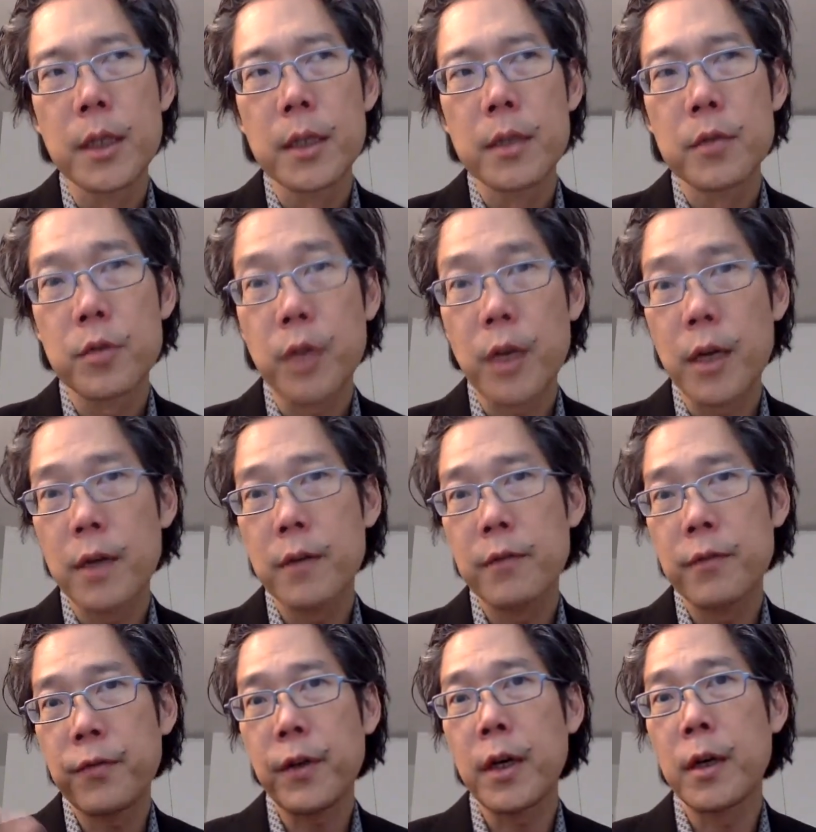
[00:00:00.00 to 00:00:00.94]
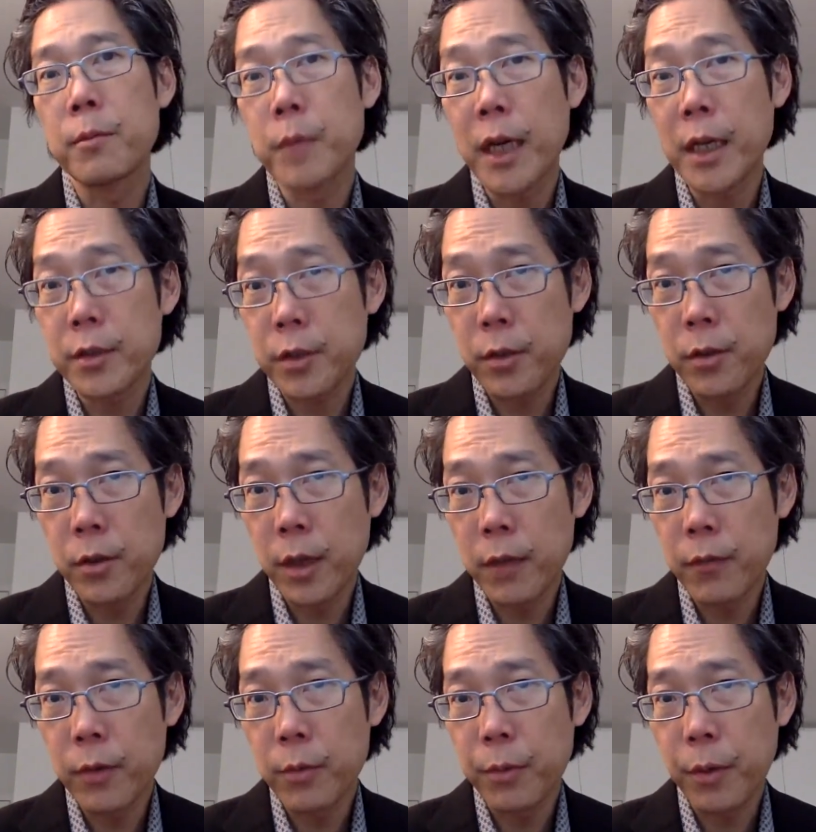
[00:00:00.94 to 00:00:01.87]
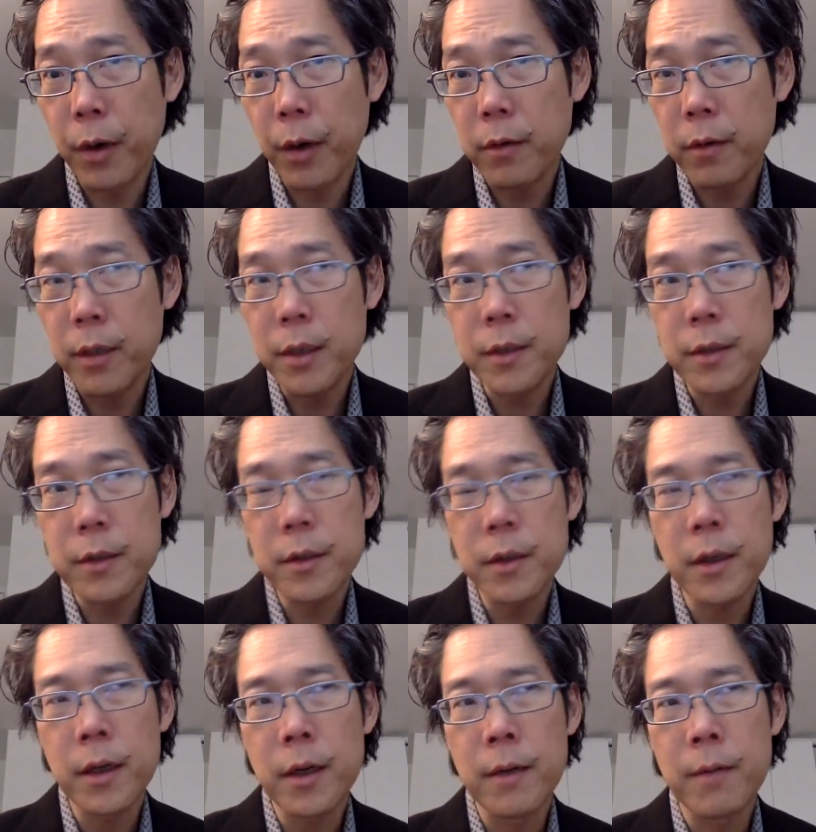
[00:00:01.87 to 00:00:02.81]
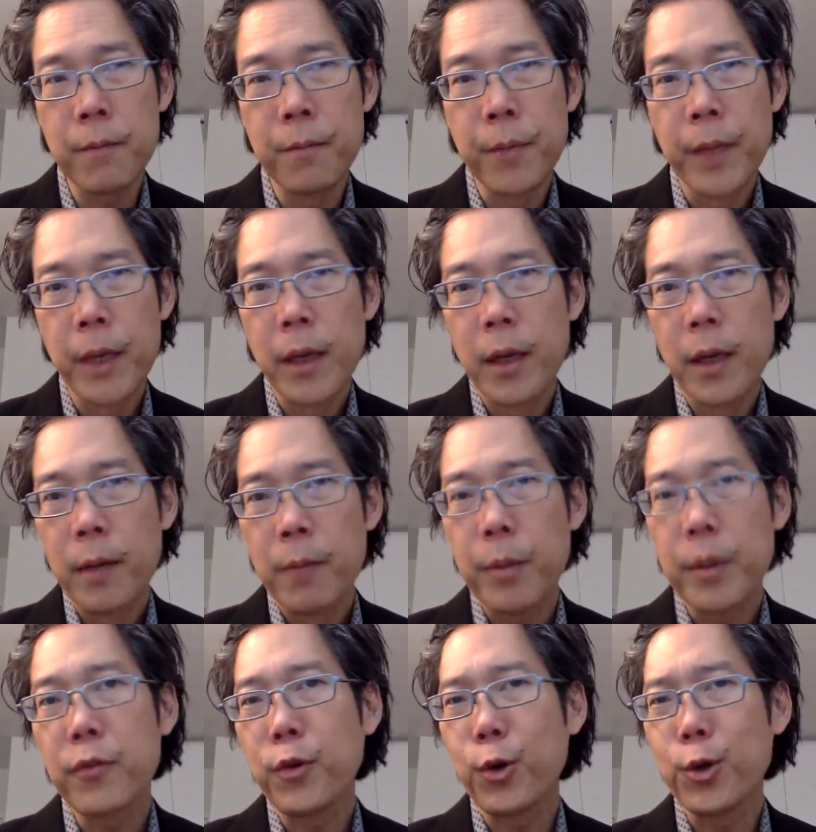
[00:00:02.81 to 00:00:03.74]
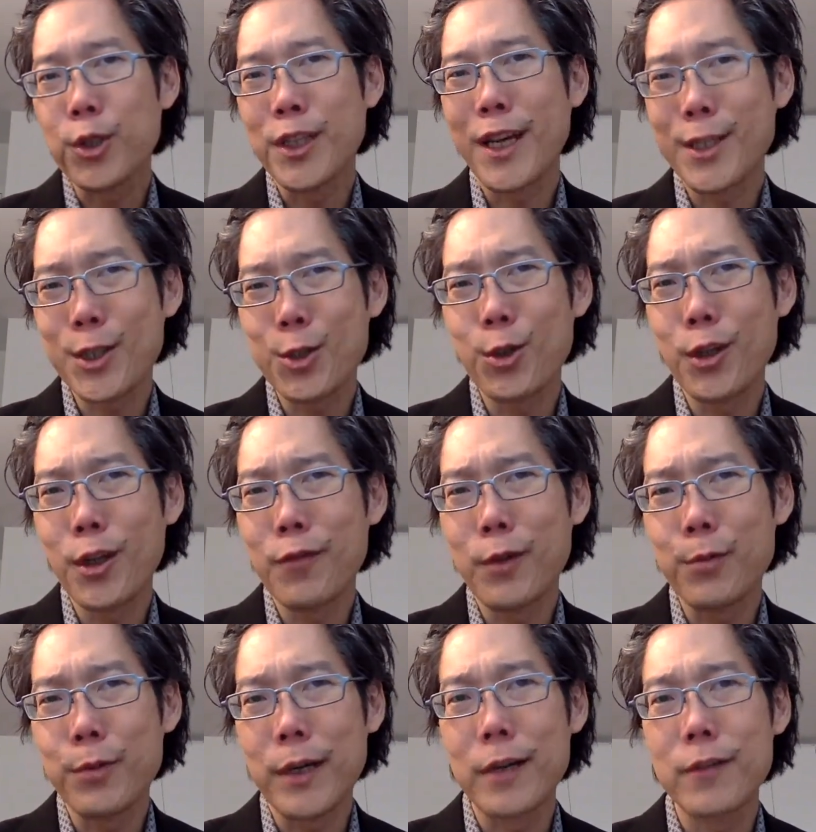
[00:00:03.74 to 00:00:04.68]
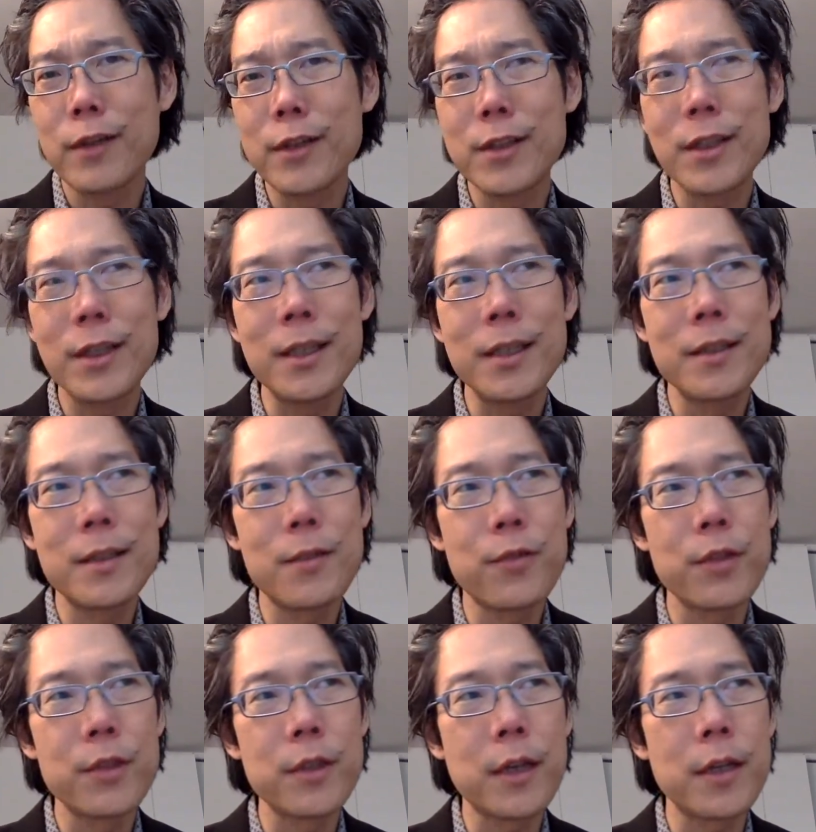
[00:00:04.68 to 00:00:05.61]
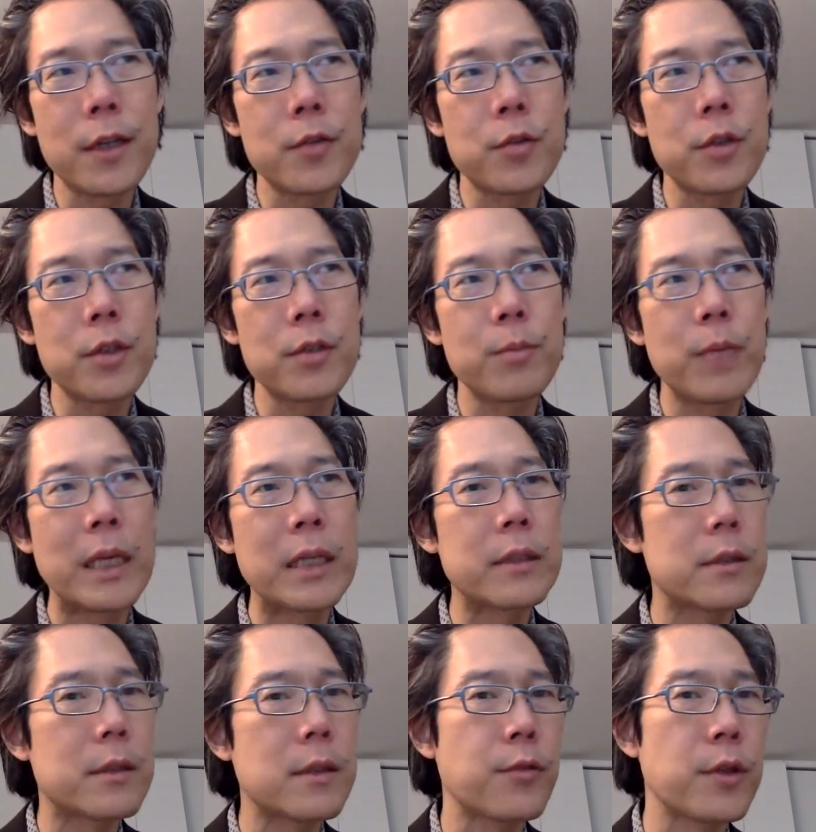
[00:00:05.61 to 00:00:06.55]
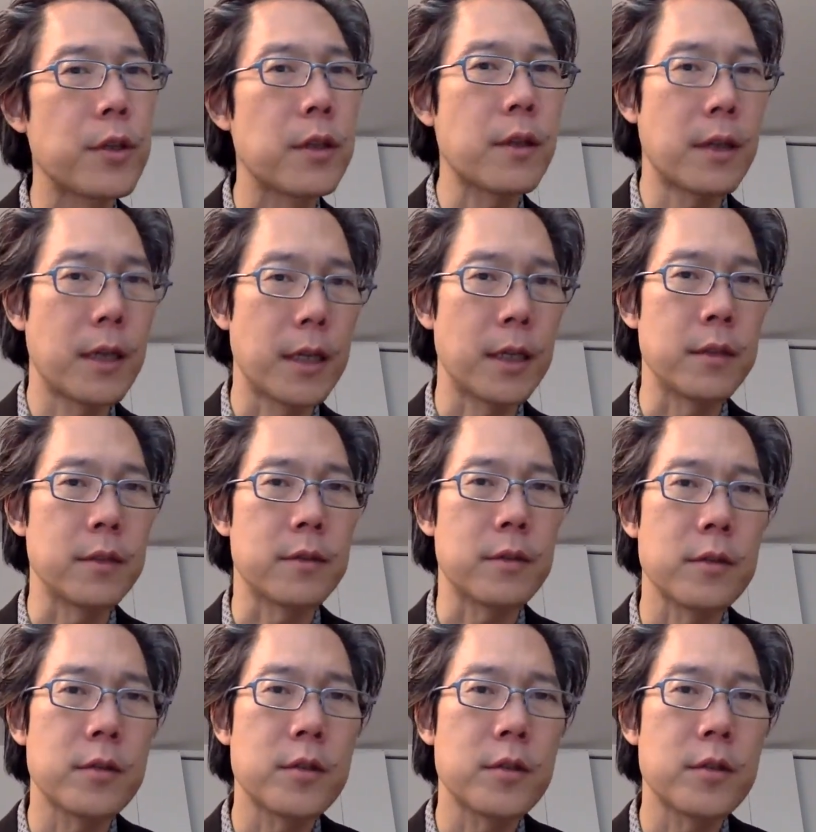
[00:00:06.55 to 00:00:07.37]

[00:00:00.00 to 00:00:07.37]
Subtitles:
drive national level progress. But of course, national level progress in different countries means different things. And